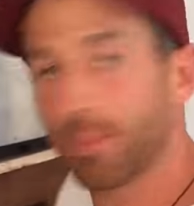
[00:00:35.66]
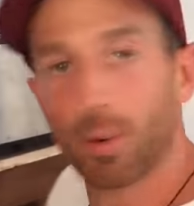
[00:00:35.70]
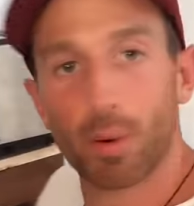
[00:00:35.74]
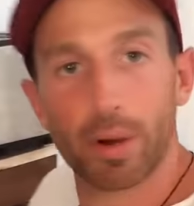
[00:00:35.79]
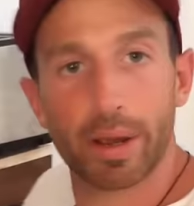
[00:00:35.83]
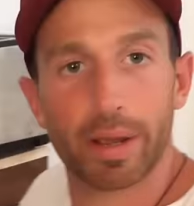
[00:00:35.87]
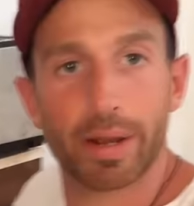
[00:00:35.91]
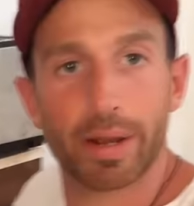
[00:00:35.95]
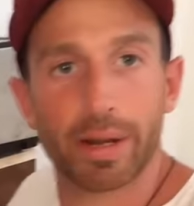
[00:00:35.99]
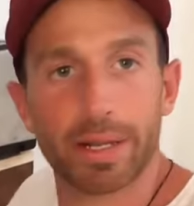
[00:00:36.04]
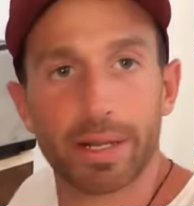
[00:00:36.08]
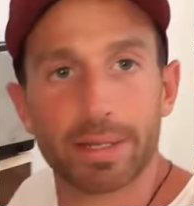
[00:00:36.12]

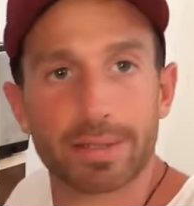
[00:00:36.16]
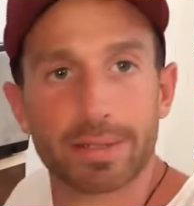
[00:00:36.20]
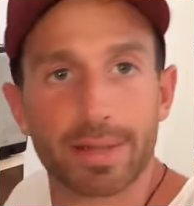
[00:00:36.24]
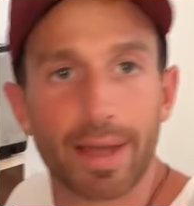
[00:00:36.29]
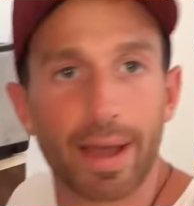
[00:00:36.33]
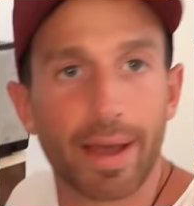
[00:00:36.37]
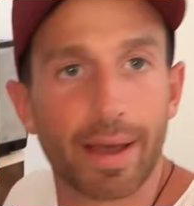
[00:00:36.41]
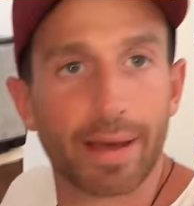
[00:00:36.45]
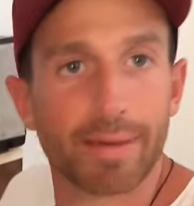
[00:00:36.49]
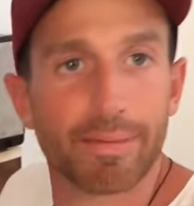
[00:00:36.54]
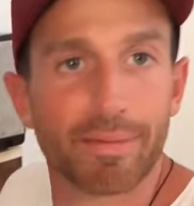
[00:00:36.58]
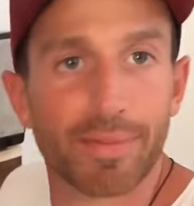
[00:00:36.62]
boy needs to
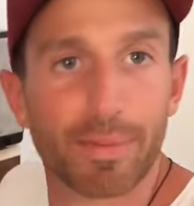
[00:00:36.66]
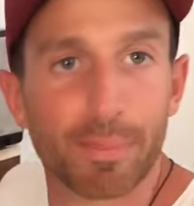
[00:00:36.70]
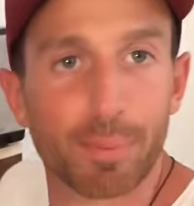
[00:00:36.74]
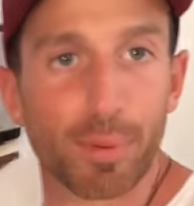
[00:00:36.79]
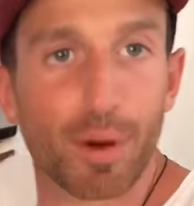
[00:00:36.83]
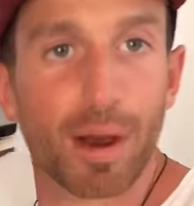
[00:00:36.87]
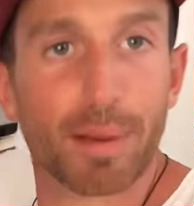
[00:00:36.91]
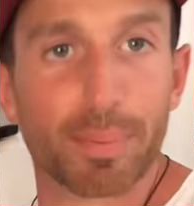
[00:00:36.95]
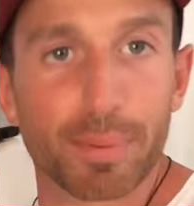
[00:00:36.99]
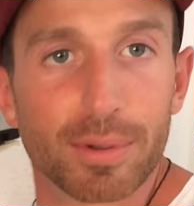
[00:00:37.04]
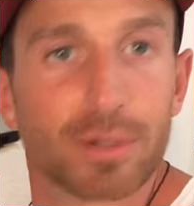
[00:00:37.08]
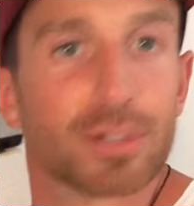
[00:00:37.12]
have the
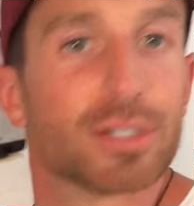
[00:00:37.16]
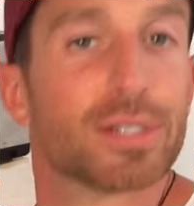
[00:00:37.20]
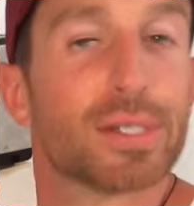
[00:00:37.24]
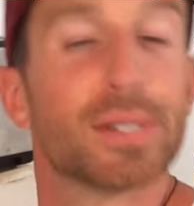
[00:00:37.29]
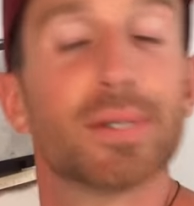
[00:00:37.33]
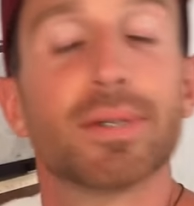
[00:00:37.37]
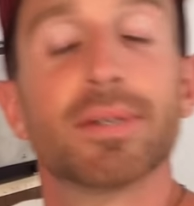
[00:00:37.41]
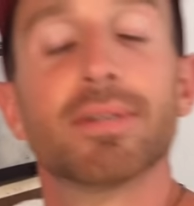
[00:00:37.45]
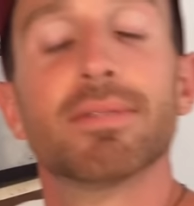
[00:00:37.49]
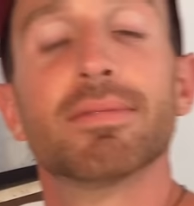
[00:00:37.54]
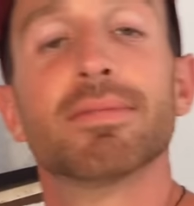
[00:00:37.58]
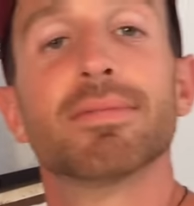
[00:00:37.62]
proper
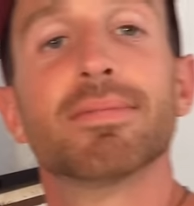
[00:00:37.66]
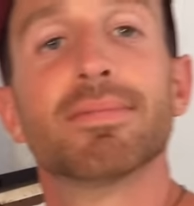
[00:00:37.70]
suit.